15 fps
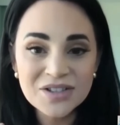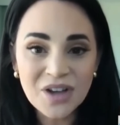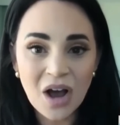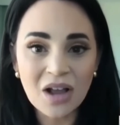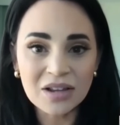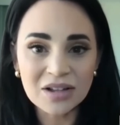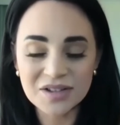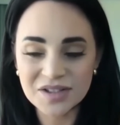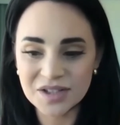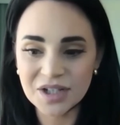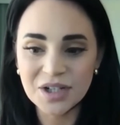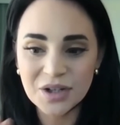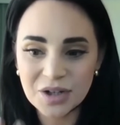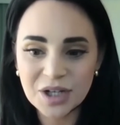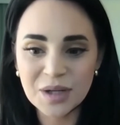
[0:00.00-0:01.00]
dollars to
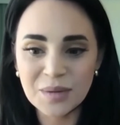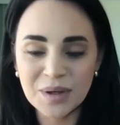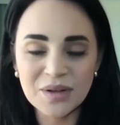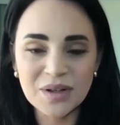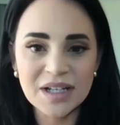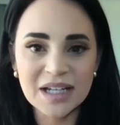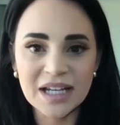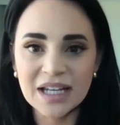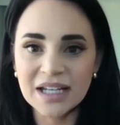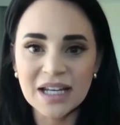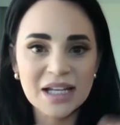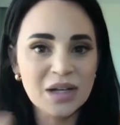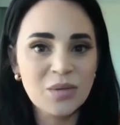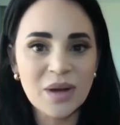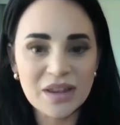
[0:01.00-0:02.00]
your community in
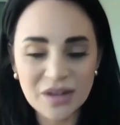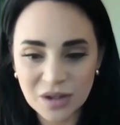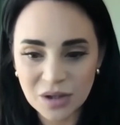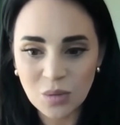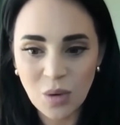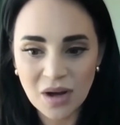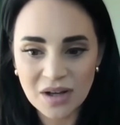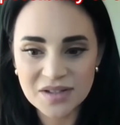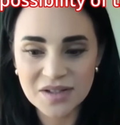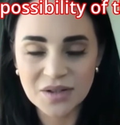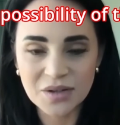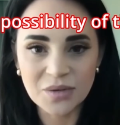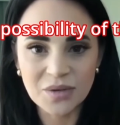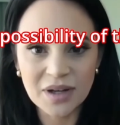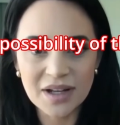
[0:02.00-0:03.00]
any way that you want
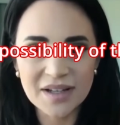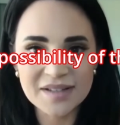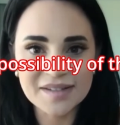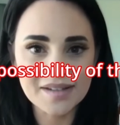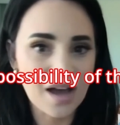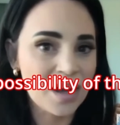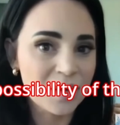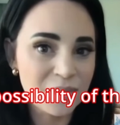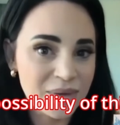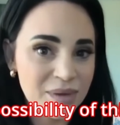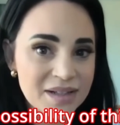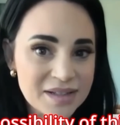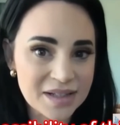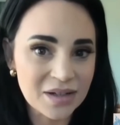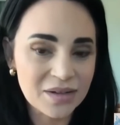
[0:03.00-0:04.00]
to is not a
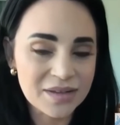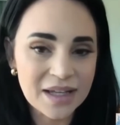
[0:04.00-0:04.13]
big deal.